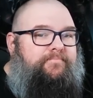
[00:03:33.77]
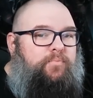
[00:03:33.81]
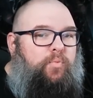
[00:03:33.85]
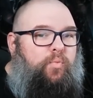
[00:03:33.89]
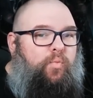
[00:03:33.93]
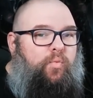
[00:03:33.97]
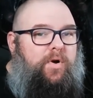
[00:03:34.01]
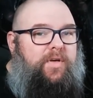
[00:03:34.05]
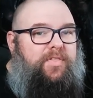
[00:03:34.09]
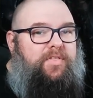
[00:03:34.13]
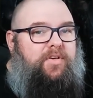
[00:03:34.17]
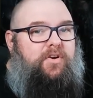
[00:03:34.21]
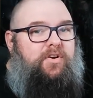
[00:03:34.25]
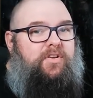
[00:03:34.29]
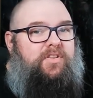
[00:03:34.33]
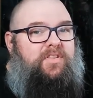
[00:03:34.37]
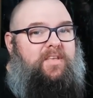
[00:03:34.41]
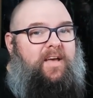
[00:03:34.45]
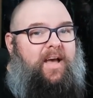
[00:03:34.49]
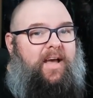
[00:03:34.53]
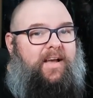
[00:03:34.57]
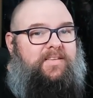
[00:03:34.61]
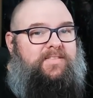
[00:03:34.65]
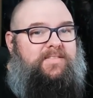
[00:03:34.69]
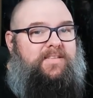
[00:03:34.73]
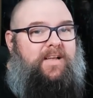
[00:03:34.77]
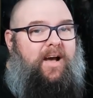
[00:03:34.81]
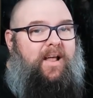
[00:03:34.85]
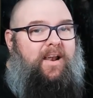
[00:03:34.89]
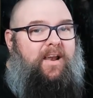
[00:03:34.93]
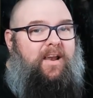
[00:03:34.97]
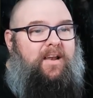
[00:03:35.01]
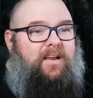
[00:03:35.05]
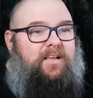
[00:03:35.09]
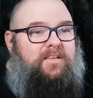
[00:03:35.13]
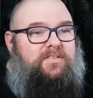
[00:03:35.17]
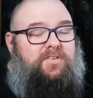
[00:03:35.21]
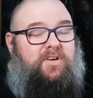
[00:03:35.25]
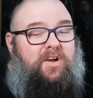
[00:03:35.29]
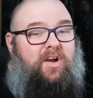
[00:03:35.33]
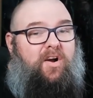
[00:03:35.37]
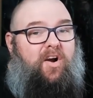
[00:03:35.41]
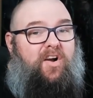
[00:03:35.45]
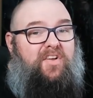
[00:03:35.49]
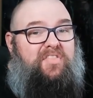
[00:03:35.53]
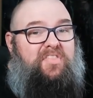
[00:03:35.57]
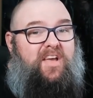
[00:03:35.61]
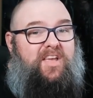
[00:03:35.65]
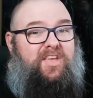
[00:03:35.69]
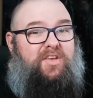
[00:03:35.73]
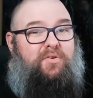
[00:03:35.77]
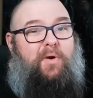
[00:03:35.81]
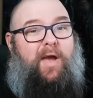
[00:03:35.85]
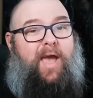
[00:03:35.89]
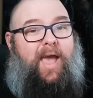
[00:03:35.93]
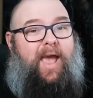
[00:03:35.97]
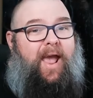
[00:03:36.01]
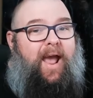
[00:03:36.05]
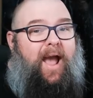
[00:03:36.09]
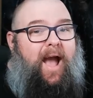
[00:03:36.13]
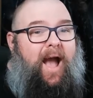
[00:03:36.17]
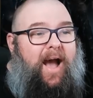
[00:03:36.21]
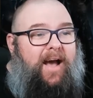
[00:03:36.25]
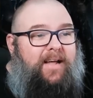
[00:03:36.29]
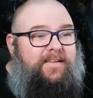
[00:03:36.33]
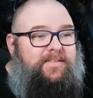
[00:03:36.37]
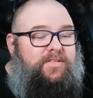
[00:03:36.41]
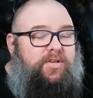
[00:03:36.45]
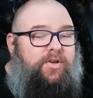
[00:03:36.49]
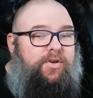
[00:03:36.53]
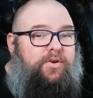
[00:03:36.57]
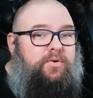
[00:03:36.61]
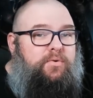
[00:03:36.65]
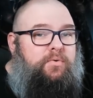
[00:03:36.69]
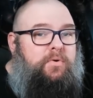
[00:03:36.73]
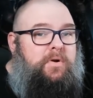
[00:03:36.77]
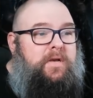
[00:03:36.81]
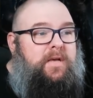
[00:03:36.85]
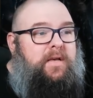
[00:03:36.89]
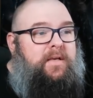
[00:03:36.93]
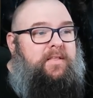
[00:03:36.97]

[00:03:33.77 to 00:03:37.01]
with good text on it as a card that you hang on to,